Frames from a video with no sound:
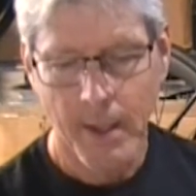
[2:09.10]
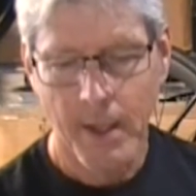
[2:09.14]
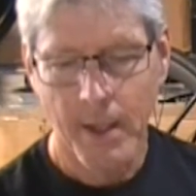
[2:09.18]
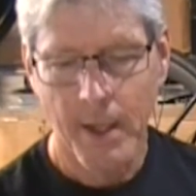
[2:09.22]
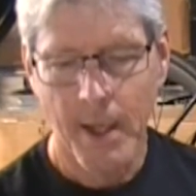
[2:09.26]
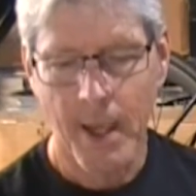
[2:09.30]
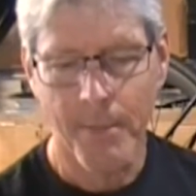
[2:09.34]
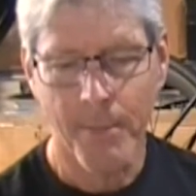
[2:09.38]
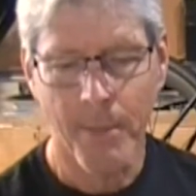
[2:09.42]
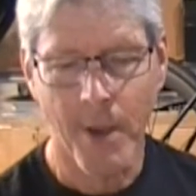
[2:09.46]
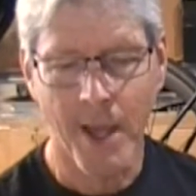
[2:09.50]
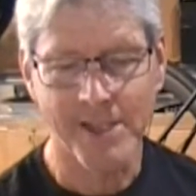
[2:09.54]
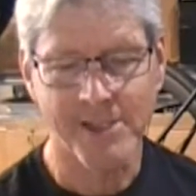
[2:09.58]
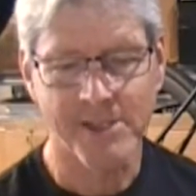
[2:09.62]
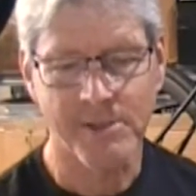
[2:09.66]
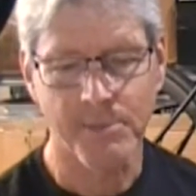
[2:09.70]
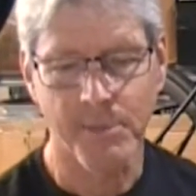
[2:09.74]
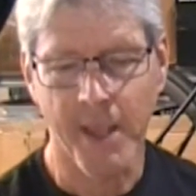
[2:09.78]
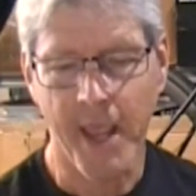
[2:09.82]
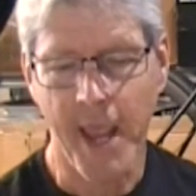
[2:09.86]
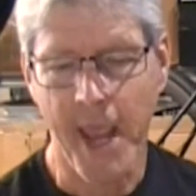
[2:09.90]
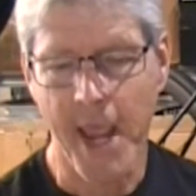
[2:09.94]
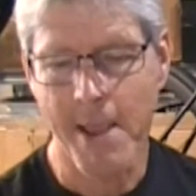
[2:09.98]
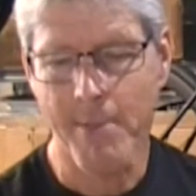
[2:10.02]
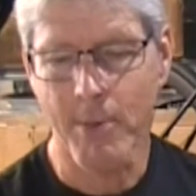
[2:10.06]
I bought some
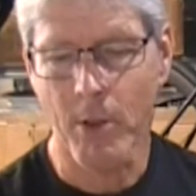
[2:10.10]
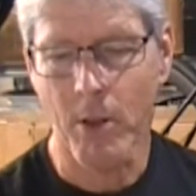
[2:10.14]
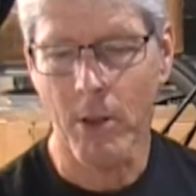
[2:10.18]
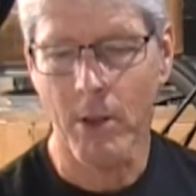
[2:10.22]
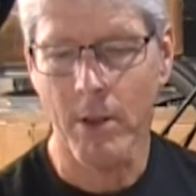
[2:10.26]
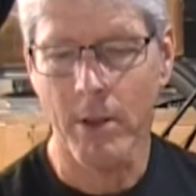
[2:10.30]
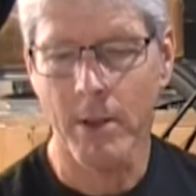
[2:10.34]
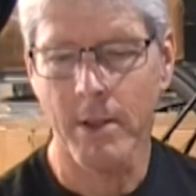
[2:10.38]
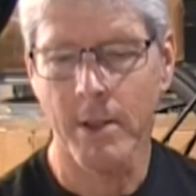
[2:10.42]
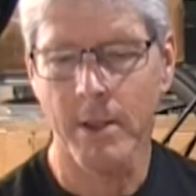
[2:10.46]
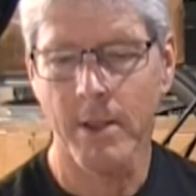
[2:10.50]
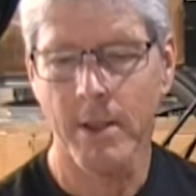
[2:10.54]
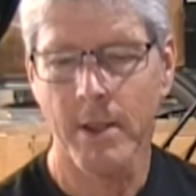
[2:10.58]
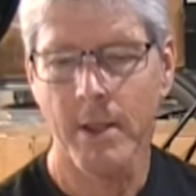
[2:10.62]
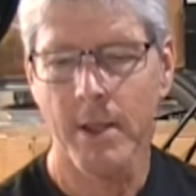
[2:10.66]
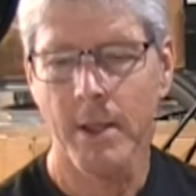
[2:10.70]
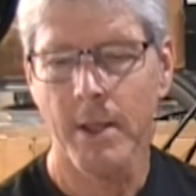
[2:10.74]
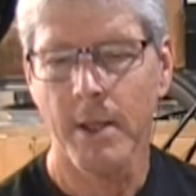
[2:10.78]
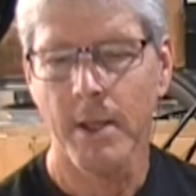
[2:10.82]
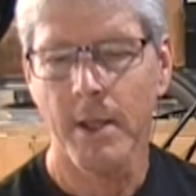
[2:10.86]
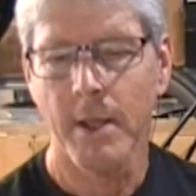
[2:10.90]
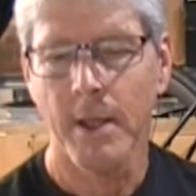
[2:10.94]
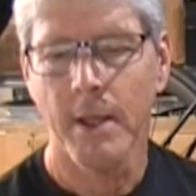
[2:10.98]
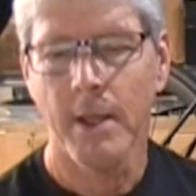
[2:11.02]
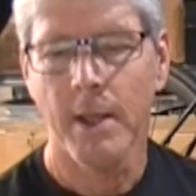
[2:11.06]
cable
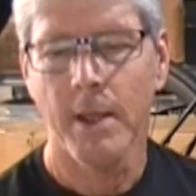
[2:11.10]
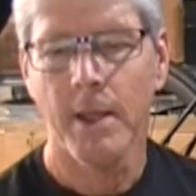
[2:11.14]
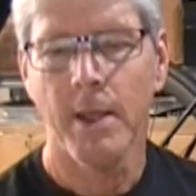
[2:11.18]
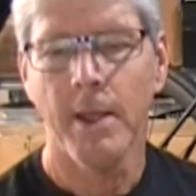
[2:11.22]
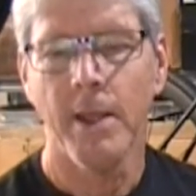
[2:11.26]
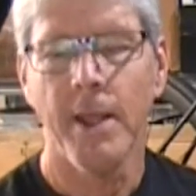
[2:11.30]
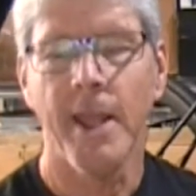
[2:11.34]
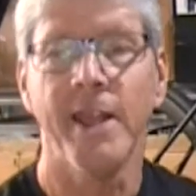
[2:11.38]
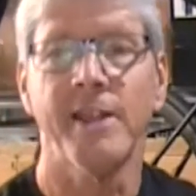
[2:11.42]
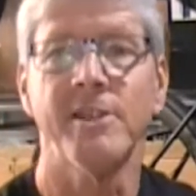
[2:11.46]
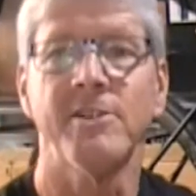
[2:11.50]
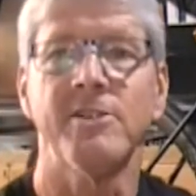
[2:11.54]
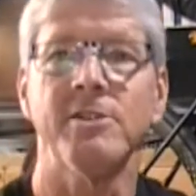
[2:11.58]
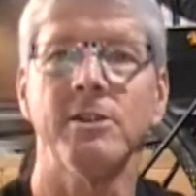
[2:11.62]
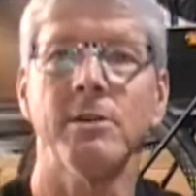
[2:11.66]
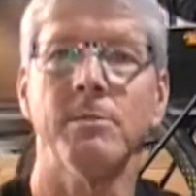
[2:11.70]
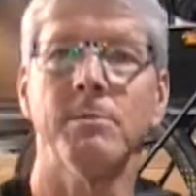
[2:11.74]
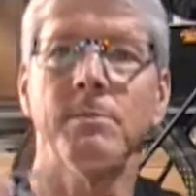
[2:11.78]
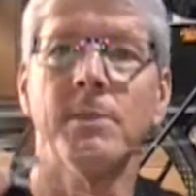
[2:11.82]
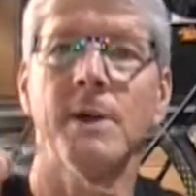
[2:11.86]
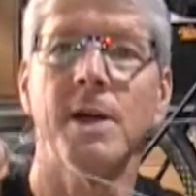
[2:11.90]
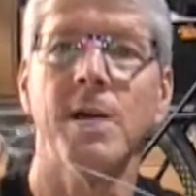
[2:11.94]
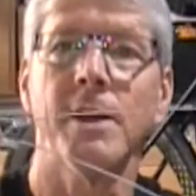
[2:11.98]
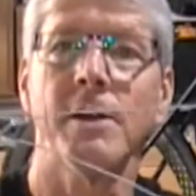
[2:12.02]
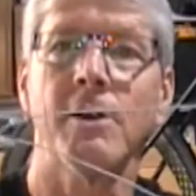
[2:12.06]
and
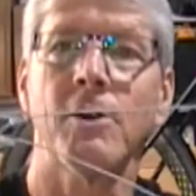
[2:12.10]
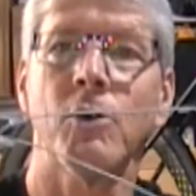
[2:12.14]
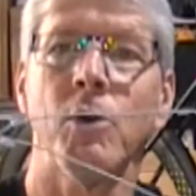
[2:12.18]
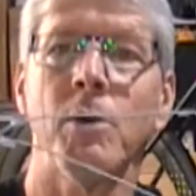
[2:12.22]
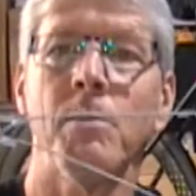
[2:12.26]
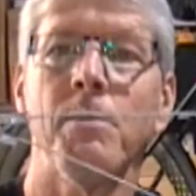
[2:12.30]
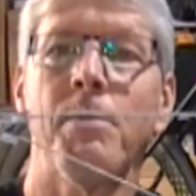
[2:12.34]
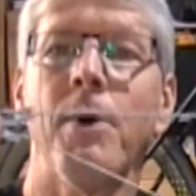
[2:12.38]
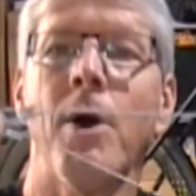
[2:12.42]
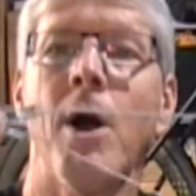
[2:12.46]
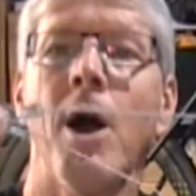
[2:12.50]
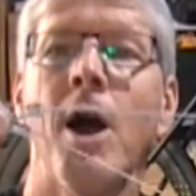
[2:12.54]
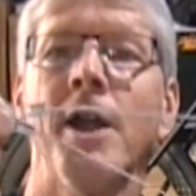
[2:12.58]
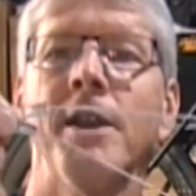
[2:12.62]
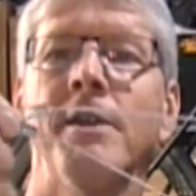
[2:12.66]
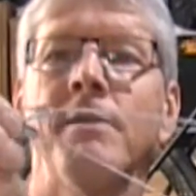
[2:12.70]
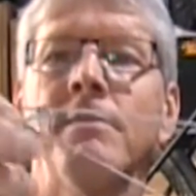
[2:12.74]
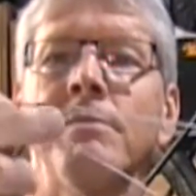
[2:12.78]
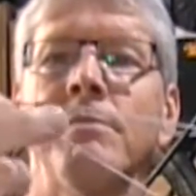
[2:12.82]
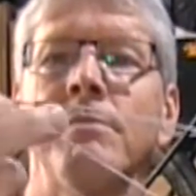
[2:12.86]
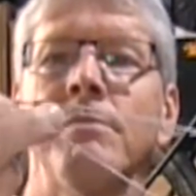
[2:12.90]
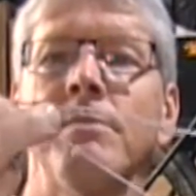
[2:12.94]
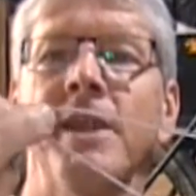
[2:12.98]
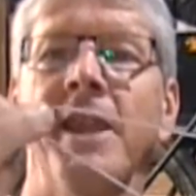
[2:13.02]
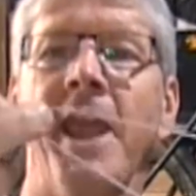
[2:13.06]
some
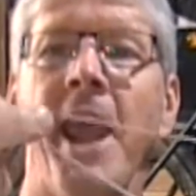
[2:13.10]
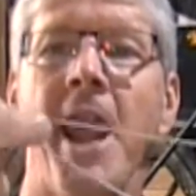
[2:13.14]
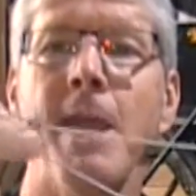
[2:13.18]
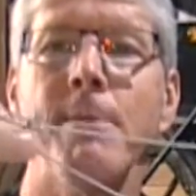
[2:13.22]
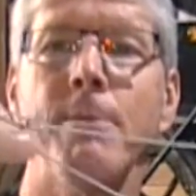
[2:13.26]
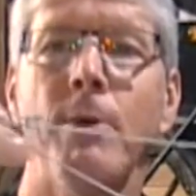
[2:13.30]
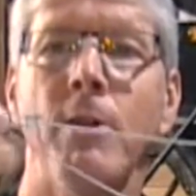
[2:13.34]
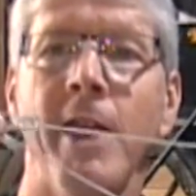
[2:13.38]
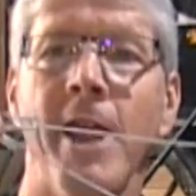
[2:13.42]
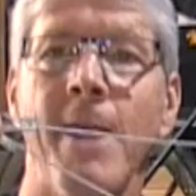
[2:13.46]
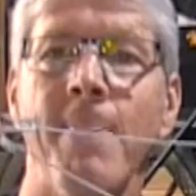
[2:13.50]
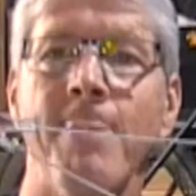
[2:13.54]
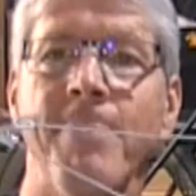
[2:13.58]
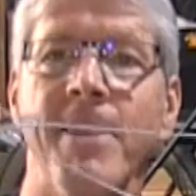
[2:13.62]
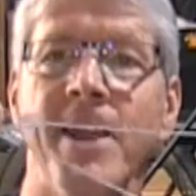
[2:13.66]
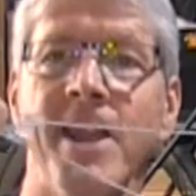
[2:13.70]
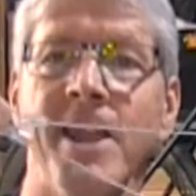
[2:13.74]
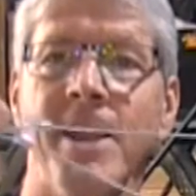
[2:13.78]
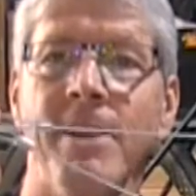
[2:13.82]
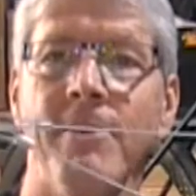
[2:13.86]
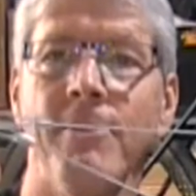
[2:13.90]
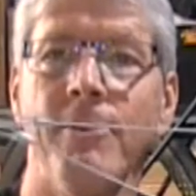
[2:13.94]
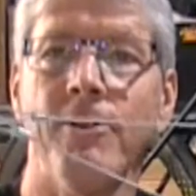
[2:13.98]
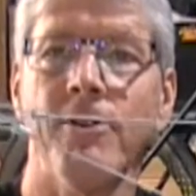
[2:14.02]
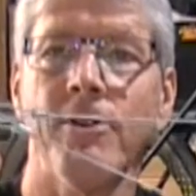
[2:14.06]
crimp-on cable end
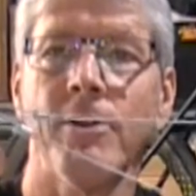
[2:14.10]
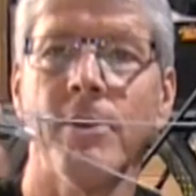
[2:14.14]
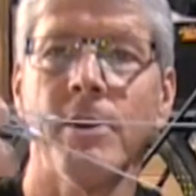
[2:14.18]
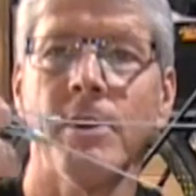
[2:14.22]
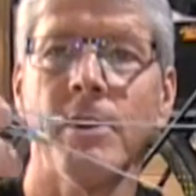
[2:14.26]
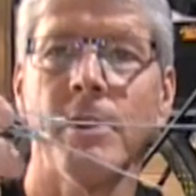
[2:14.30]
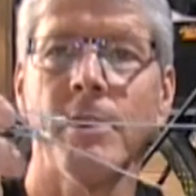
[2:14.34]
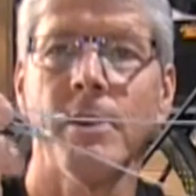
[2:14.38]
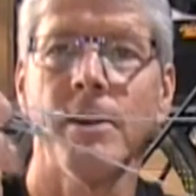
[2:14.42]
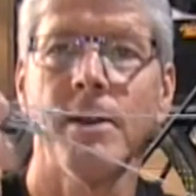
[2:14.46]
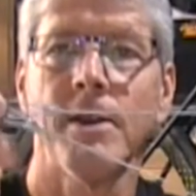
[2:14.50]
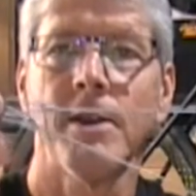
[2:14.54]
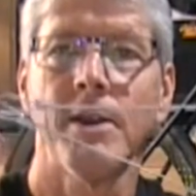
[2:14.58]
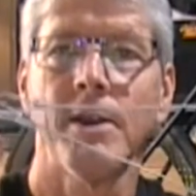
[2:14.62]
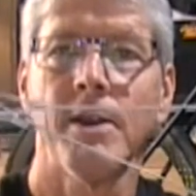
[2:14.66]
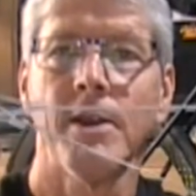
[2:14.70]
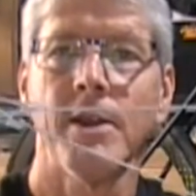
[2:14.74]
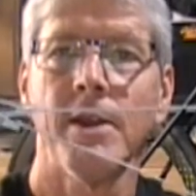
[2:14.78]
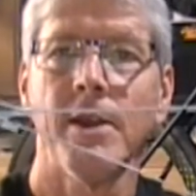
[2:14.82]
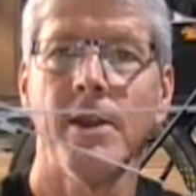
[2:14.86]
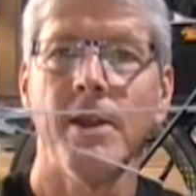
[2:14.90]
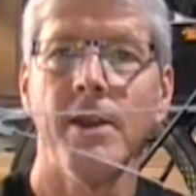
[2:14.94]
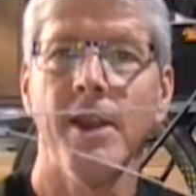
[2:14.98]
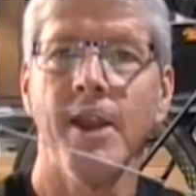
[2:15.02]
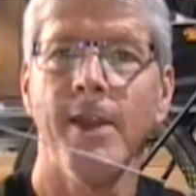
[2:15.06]
thingies,
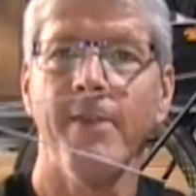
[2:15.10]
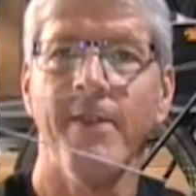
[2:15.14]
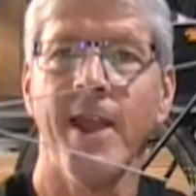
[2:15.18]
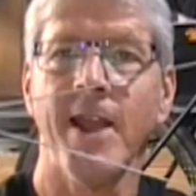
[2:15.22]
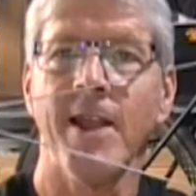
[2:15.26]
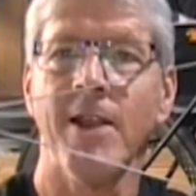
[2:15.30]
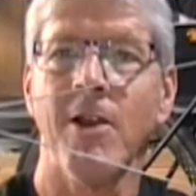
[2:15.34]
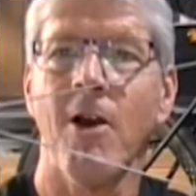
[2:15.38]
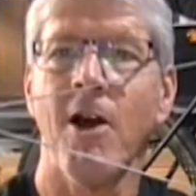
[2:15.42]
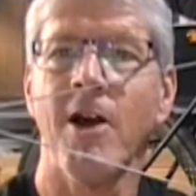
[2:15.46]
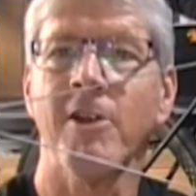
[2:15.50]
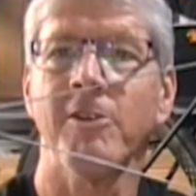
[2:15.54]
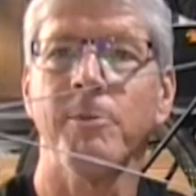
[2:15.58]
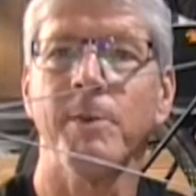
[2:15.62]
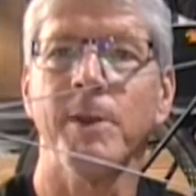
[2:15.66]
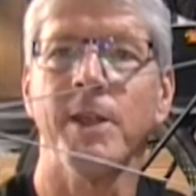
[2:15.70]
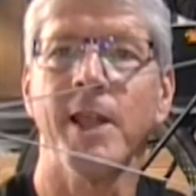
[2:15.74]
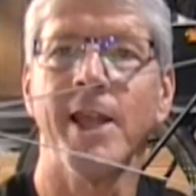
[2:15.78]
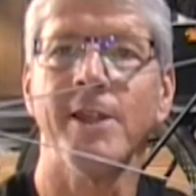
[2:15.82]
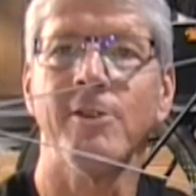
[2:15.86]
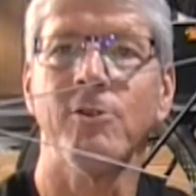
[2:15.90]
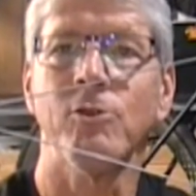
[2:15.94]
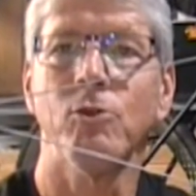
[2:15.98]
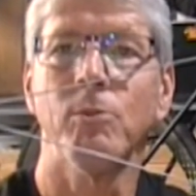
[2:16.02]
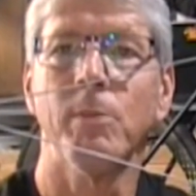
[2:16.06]
and that cost me
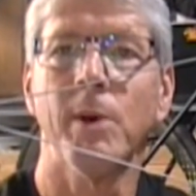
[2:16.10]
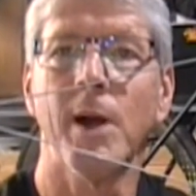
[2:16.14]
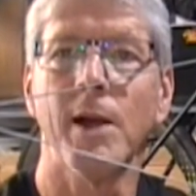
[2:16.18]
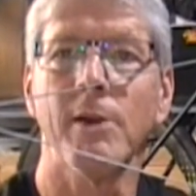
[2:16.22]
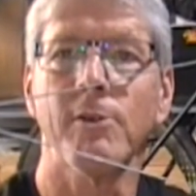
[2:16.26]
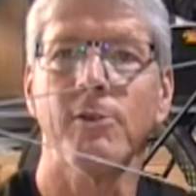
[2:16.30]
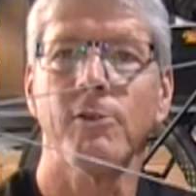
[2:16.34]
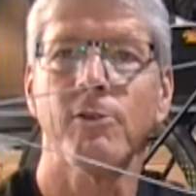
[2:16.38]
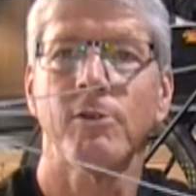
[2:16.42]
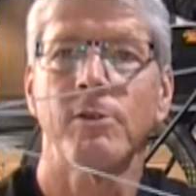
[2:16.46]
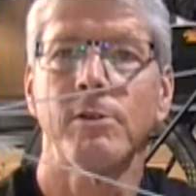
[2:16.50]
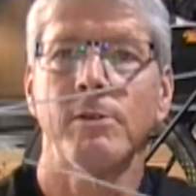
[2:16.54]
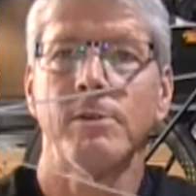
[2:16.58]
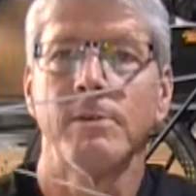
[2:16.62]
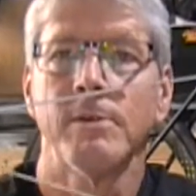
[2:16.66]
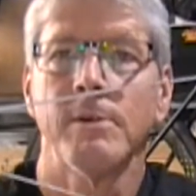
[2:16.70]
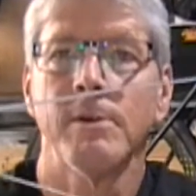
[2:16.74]
like $2.